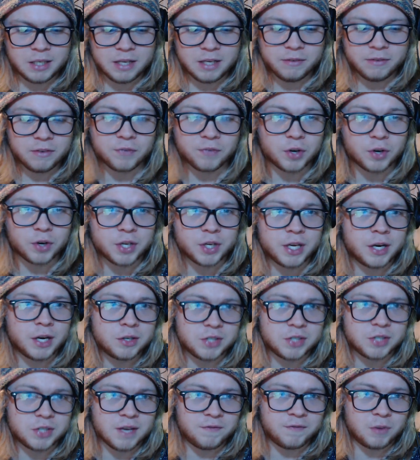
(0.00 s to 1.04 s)
Even for
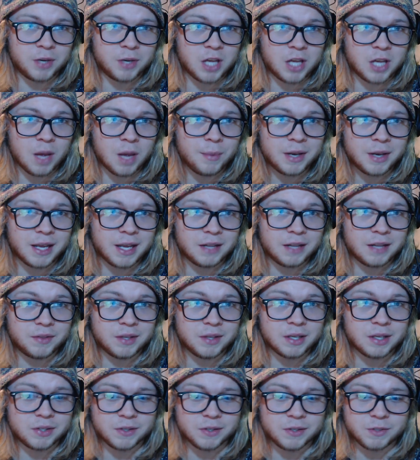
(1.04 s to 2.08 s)
years after becoming an
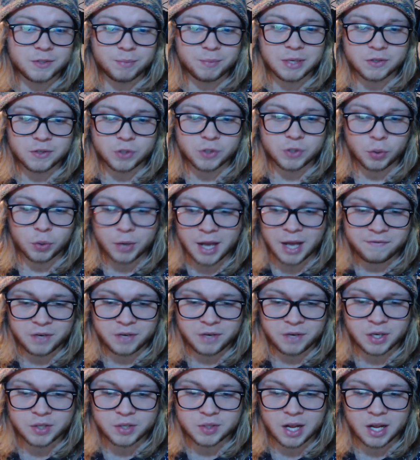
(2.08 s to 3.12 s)
atheist, it's been 2.5
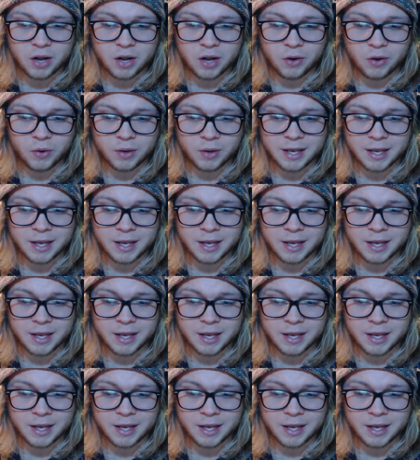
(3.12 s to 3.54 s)
years now,